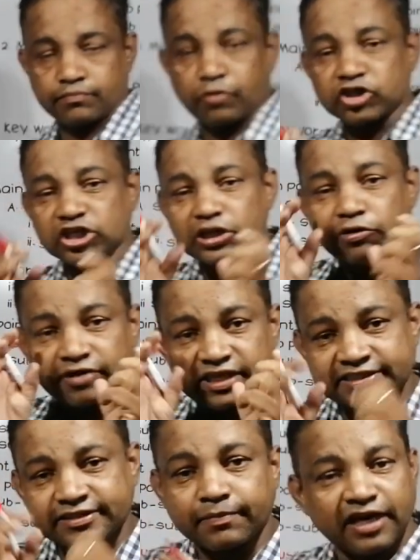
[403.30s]
But in your
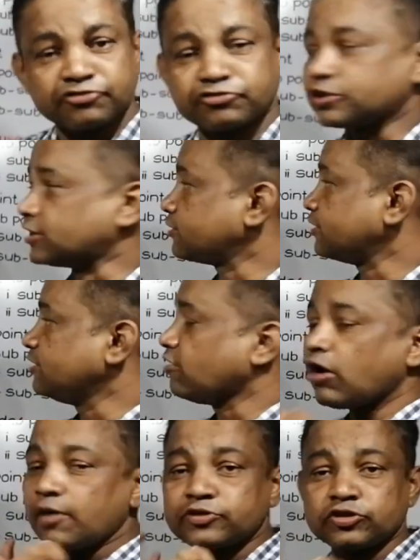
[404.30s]
examination, you
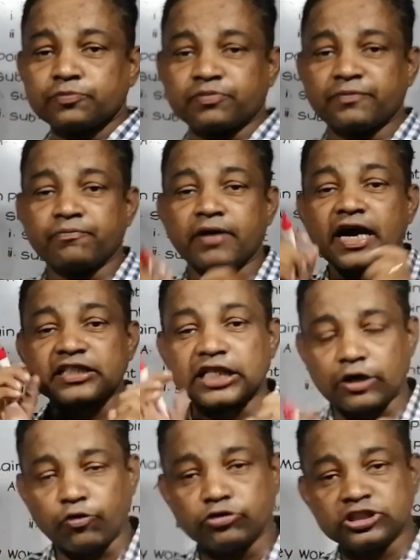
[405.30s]
have to prepare the
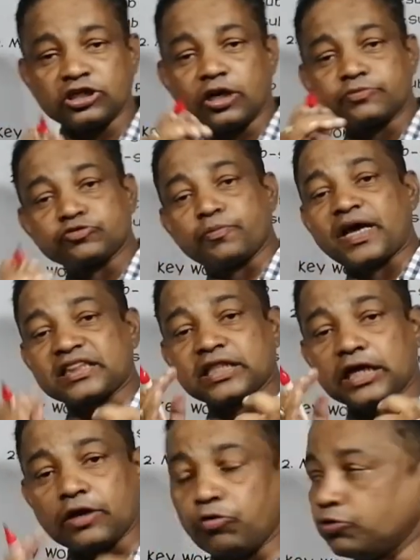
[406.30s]
note, you have to make
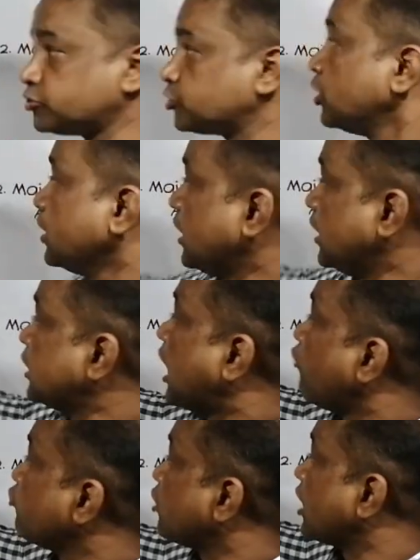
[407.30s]
the note in the
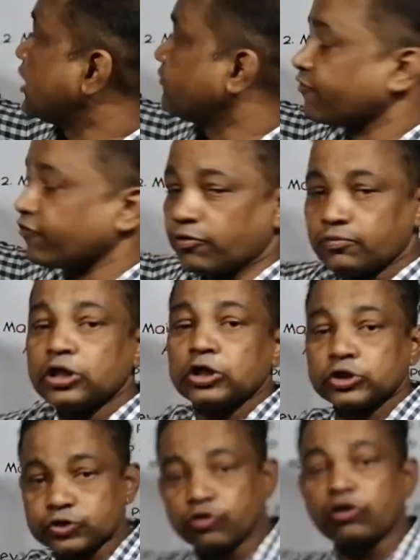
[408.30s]
outline form.
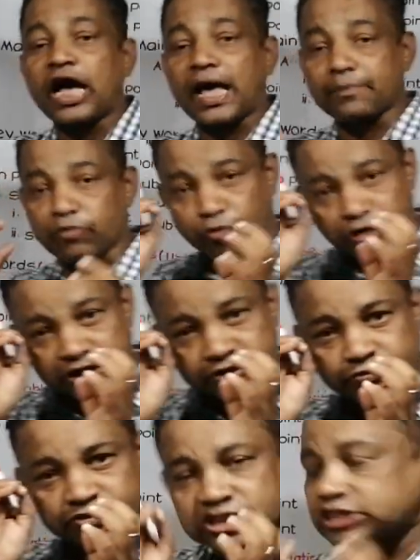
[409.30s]
So I am going
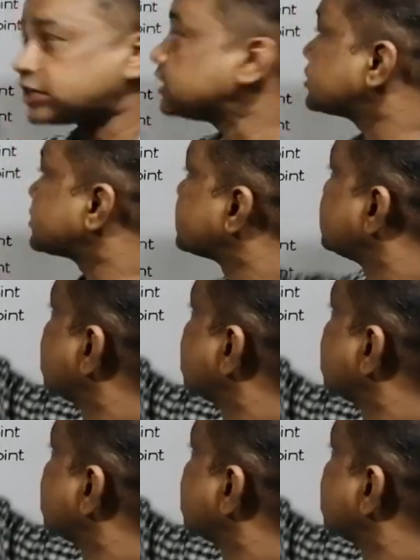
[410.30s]
to discuss